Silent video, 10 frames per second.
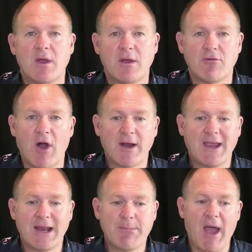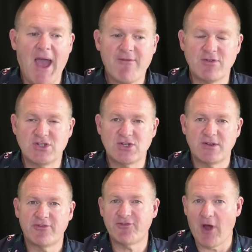right? Getting my average
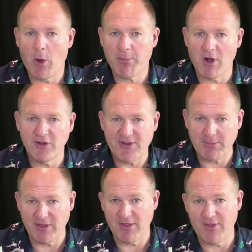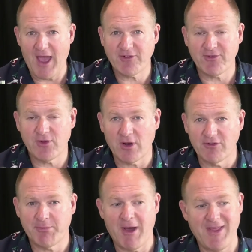sale price up to the
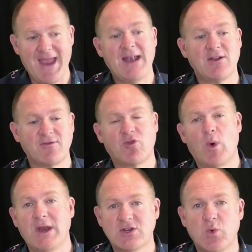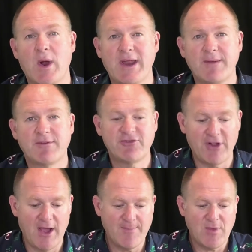$1,000 by the end of 2020,
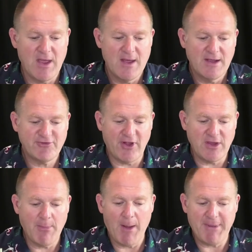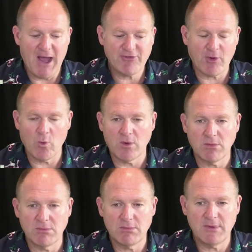say. So you might be asking,
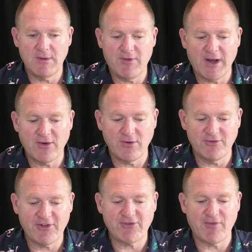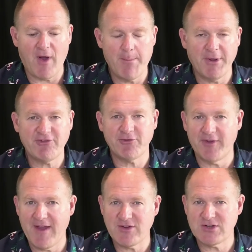well, if you're going to do 65 pieces of an
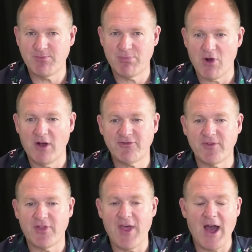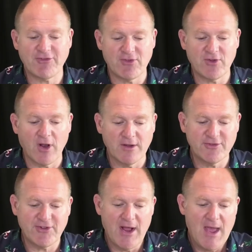average price of
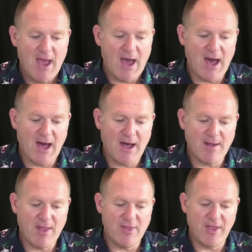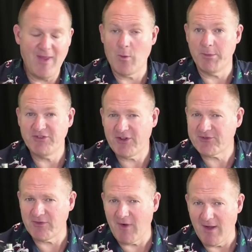$1,000, uh, then that would be
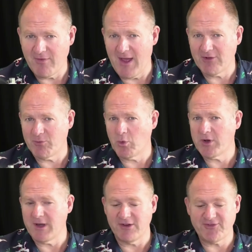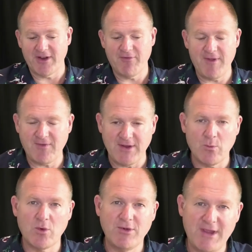65,000, wouldn't it, instead of 50?
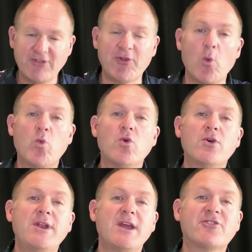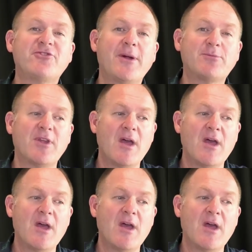Well, yes, it would, except